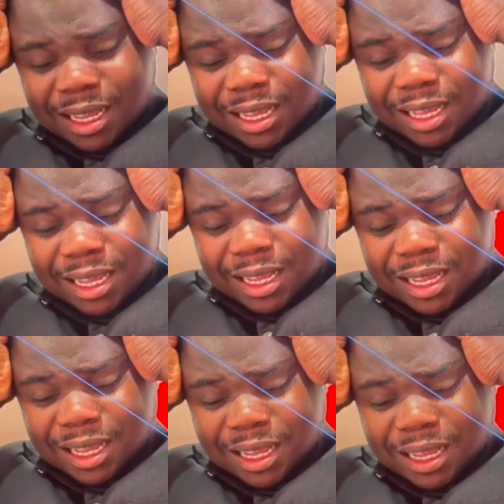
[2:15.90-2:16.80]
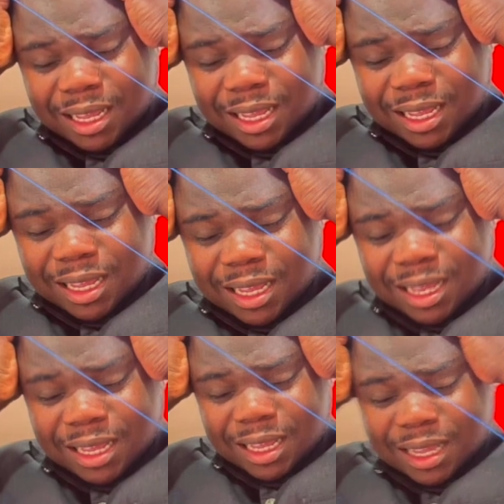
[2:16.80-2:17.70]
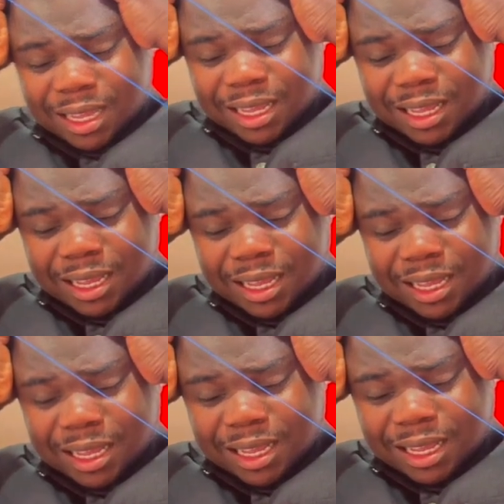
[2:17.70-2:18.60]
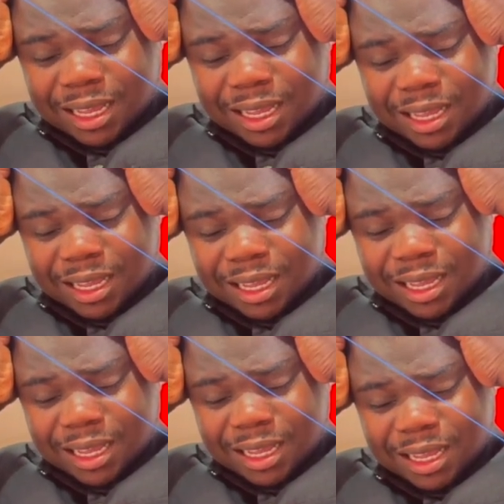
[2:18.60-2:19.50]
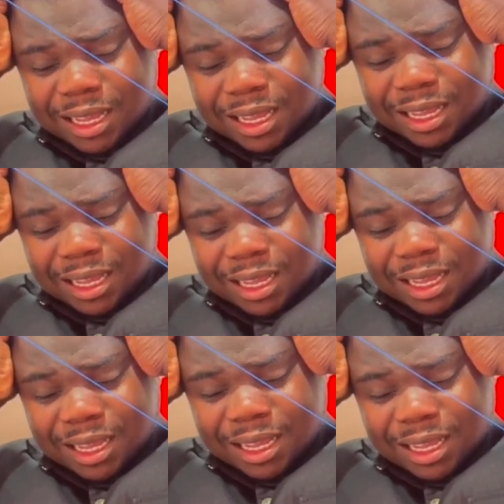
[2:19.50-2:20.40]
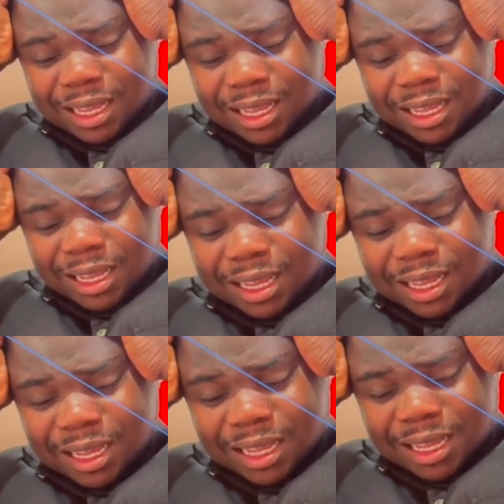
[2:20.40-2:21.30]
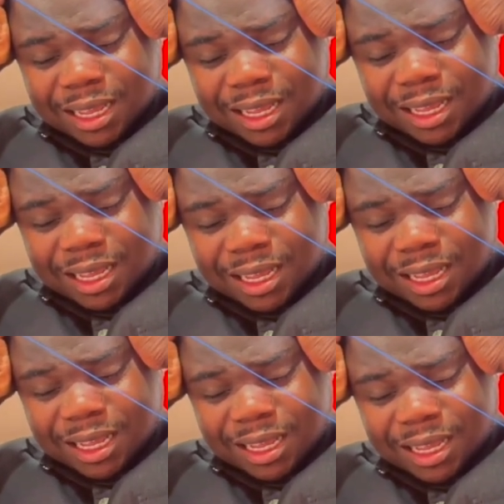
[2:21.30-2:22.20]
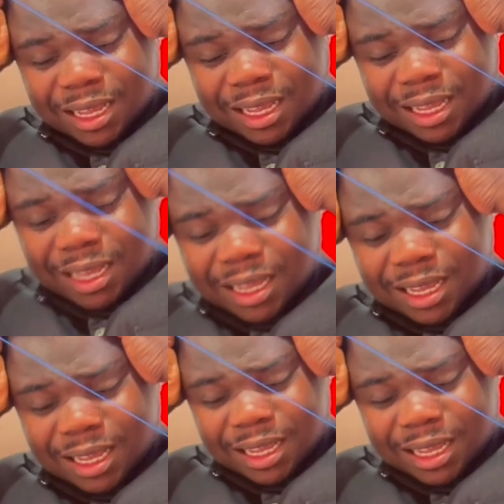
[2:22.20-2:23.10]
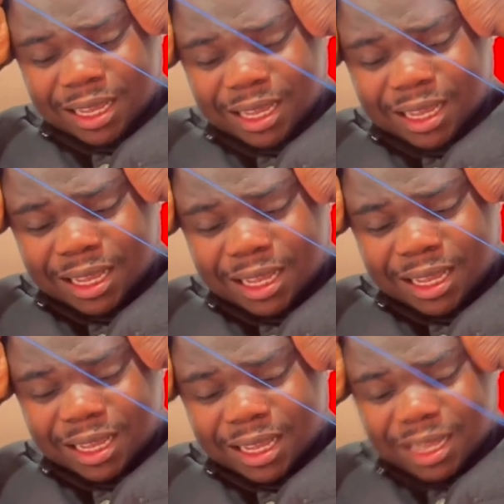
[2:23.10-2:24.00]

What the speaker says: we have the "We Lost Her" text, we have the Wode we have his deceased relative or whoever.